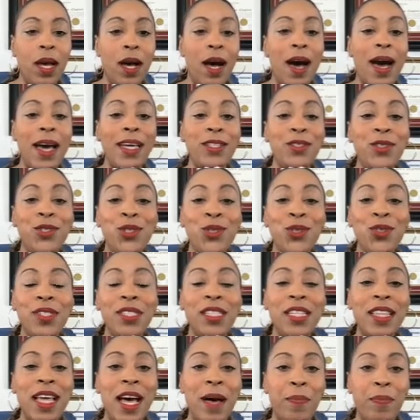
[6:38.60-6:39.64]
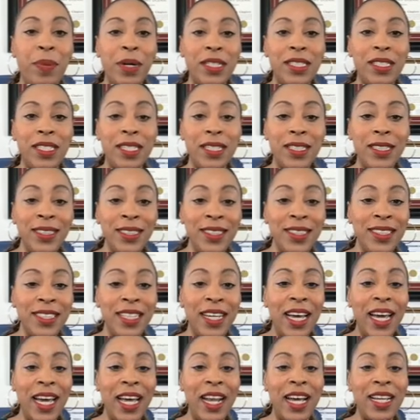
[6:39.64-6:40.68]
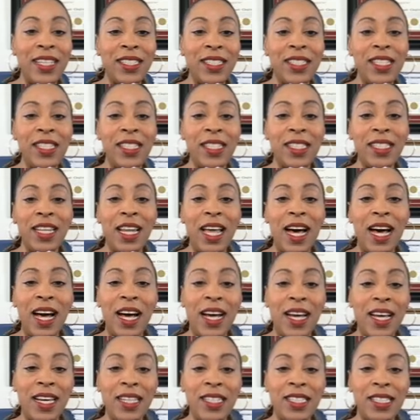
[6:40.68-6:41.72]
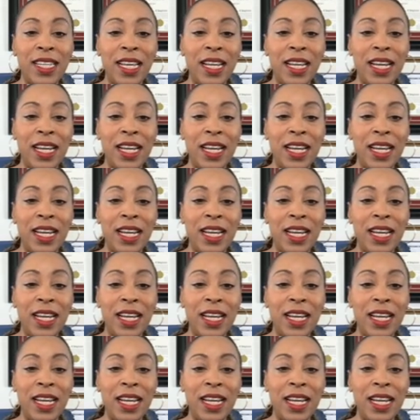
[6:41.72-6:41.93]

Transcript: I do see that button, and I see slides. And